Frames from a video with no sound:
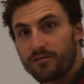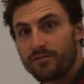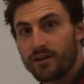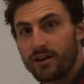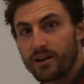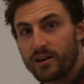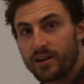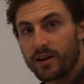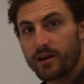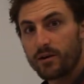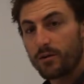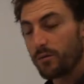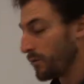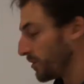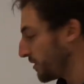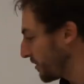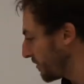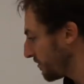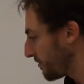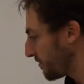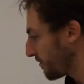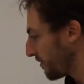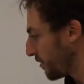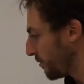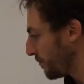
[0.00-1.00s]
find out what the
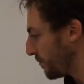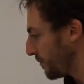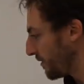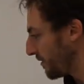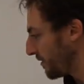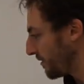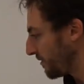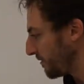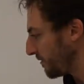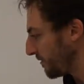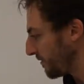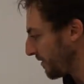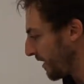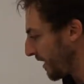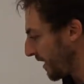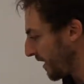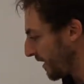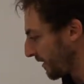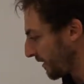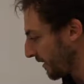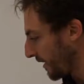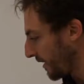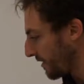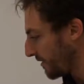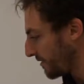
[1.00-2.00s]
slope is at a
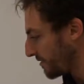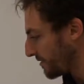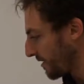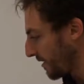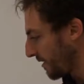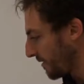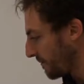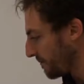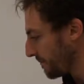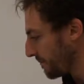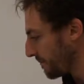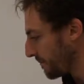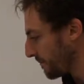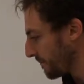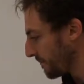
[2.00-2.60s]
later time,